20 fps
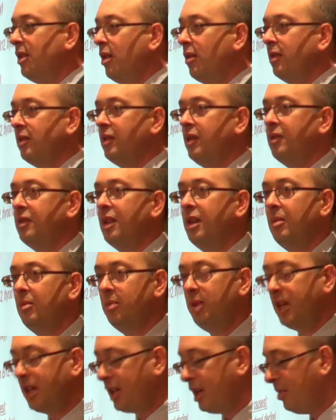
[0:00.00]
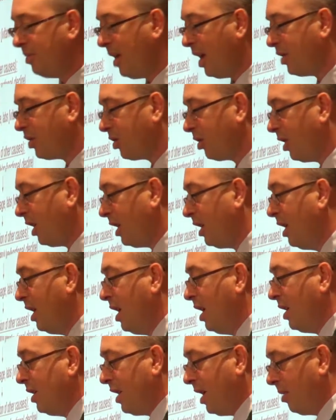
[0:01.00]
notices it, we can measure it,
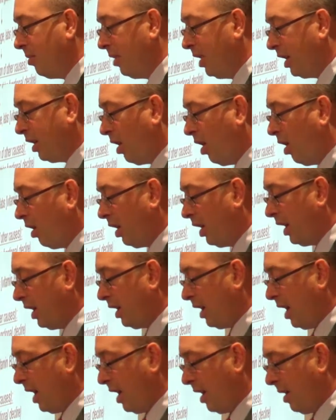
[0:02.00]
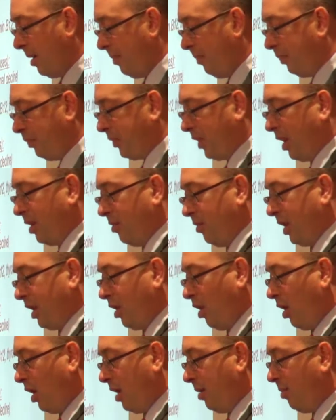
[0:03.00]
then we call it, um, we
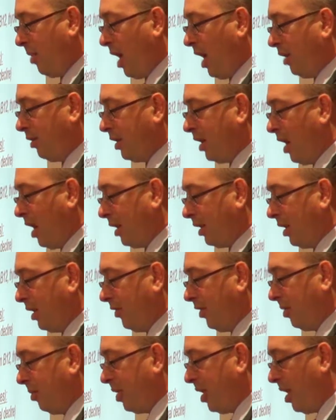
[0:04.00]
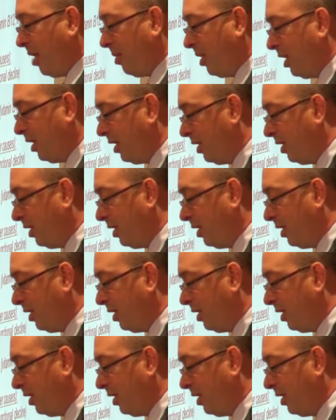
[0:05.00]
call it mild cognitive impairment.